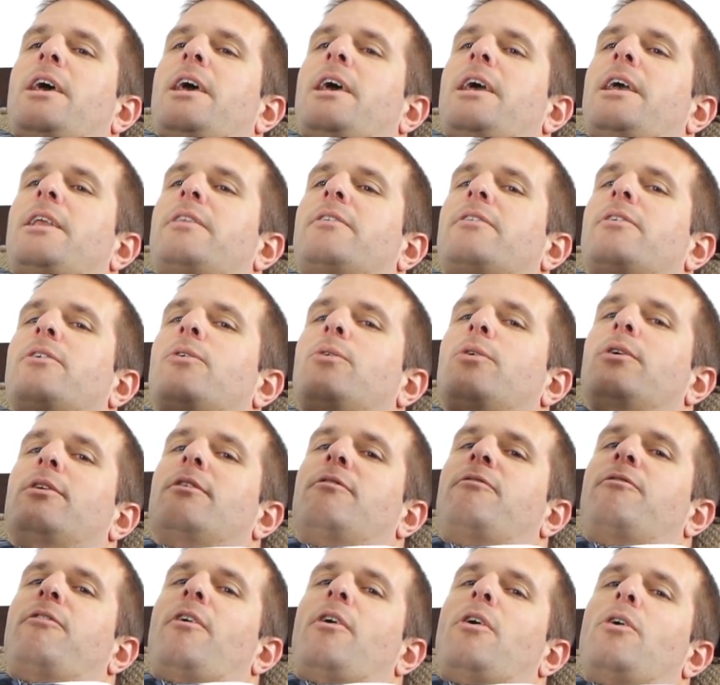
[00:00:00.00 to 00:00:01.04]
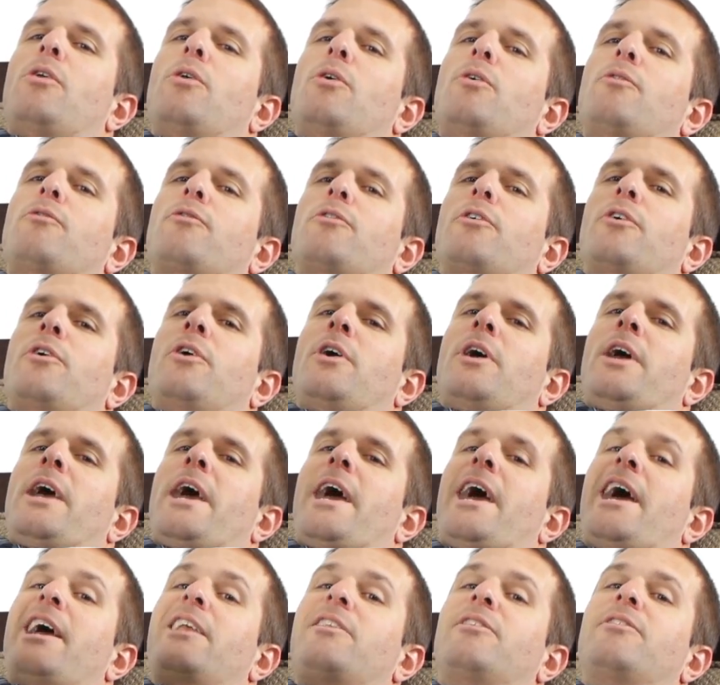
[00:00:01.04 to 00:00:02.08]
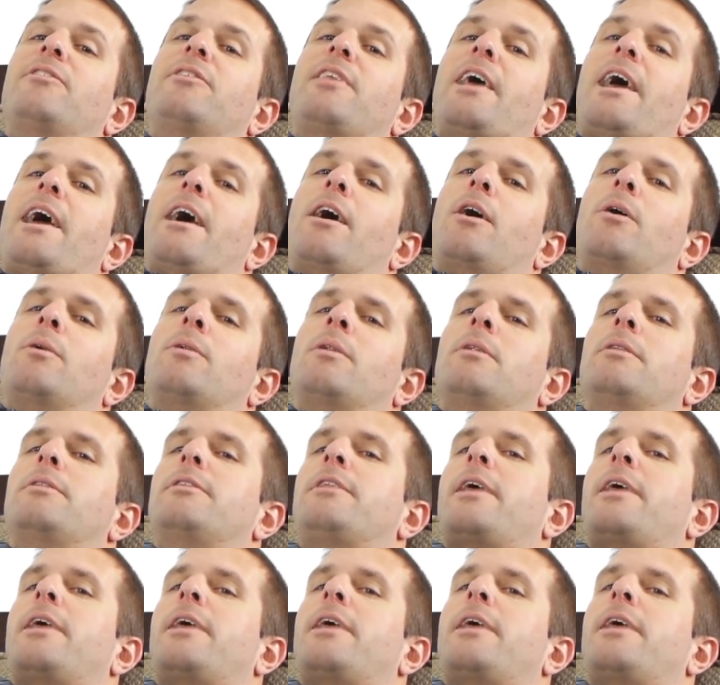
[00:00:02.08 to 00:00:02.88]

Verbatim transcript: it's going to fall over heads down,